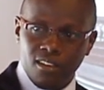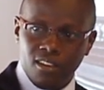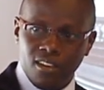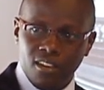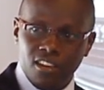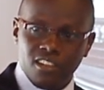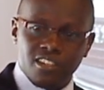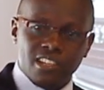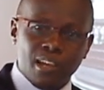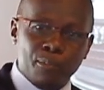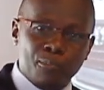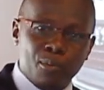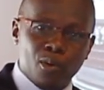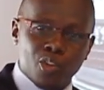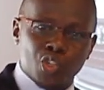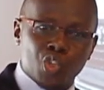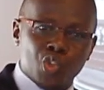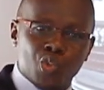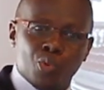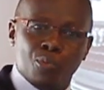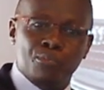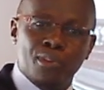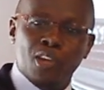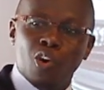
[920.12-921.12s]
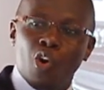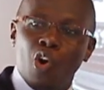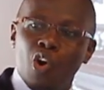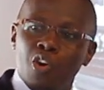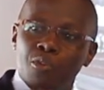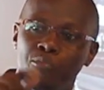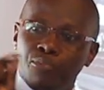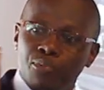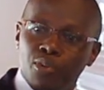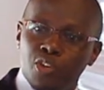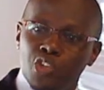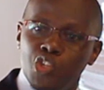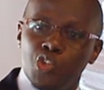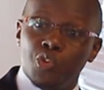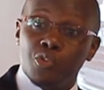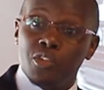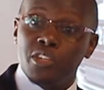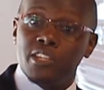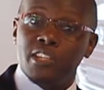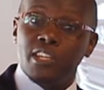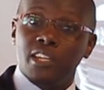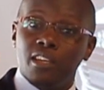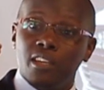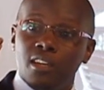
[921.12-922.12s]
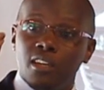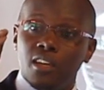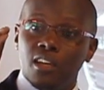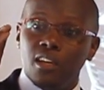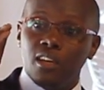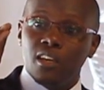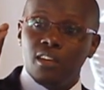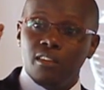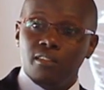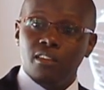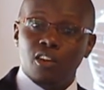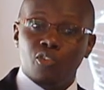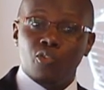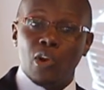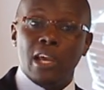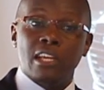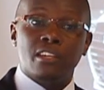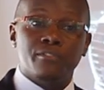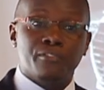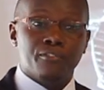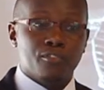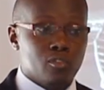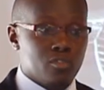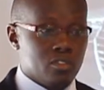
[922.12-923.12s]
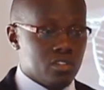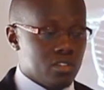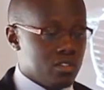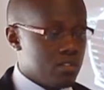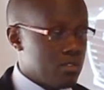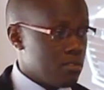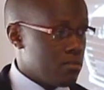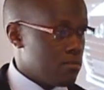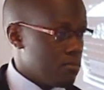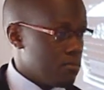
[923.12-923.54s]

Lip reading: It's supposed to be on producing the right fruits.